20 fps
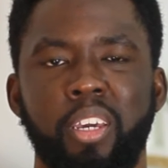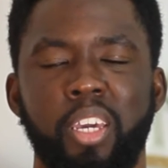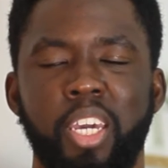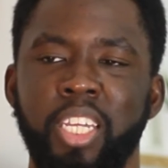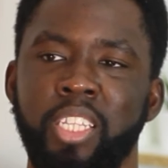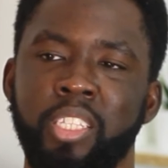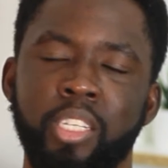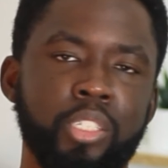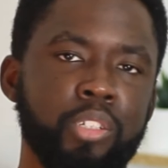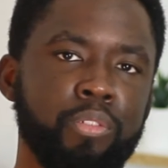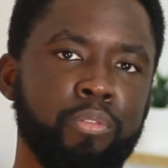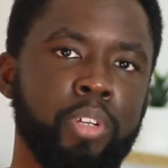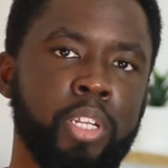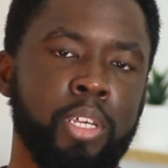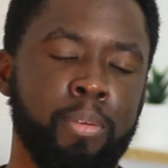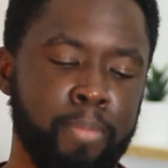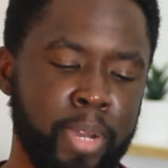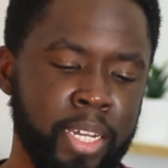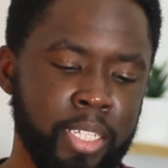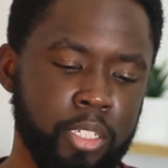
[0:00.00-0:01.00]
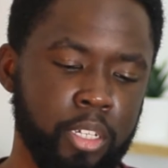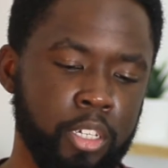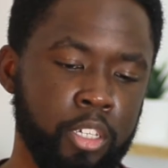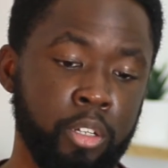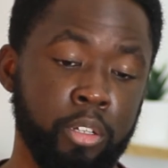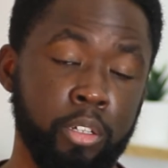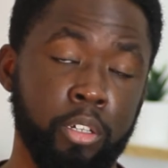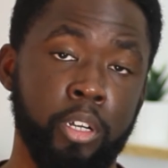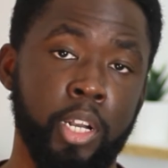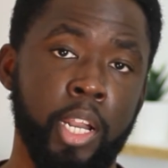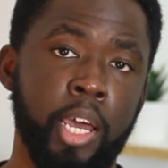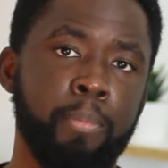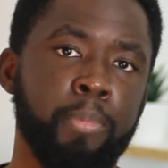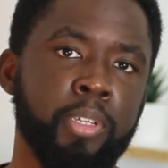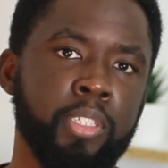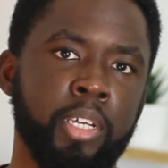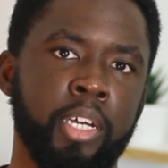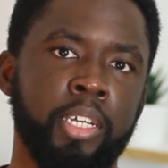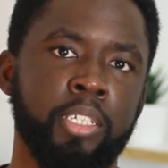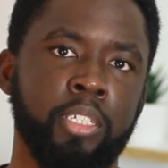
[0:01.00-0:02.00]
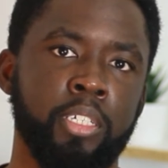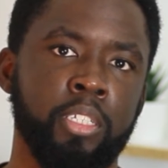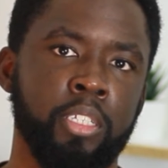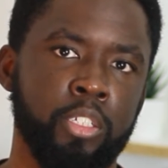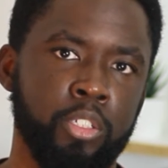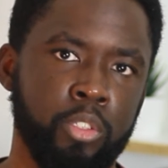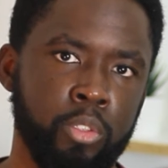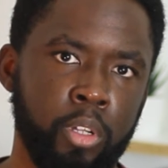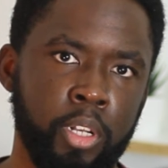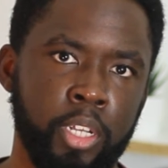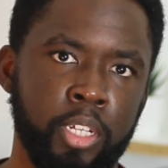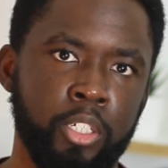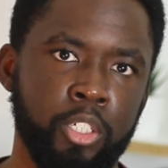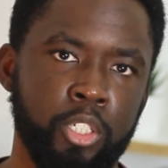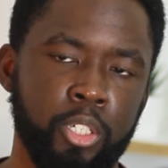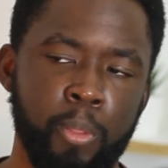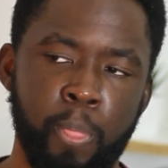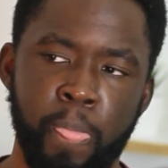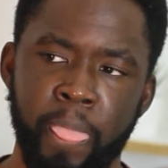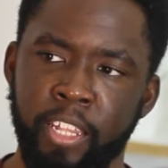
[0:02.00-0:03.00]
It doesn't really matter. You're acclimatizing this knowledge.